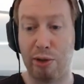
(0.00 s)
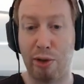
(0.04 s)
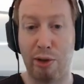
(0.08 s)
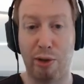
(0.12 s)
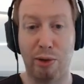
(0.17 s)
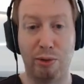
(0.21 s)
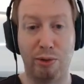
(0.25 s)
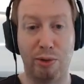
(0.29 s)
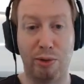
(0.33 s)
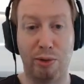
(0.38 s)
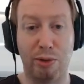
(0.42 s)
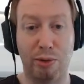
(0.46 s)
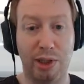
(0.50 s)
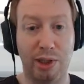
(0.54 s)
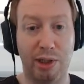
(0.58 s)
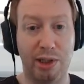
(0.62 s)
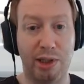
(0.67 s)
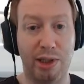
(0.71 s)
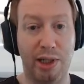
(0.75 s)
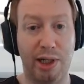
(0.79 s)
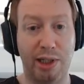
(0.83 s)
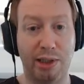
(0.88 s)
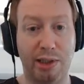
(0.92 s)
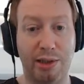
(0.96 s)
the product
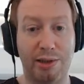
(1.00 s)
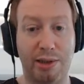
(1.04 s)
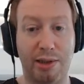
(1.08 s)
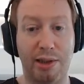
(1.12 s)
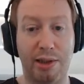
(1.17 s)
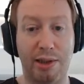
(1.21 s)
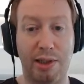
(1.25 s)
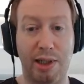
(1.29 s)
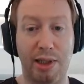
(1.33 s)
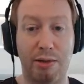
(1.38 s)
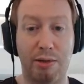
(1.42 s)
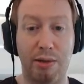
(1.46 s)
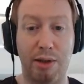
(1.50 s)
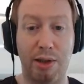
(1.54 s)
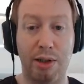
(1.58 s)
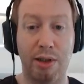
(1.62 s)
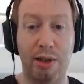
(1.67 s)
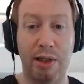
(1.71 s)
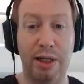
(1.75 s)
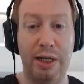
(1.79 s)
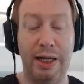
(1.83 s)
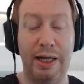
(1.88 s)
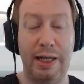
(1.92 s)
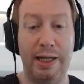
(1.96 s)
owner, with the designers,
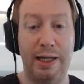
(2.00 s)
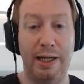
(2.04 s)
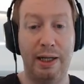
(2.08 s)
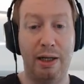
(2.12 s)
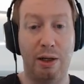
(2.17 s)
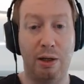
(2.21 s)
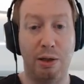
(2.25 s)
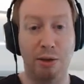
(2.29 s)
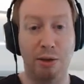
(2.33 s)
etc.,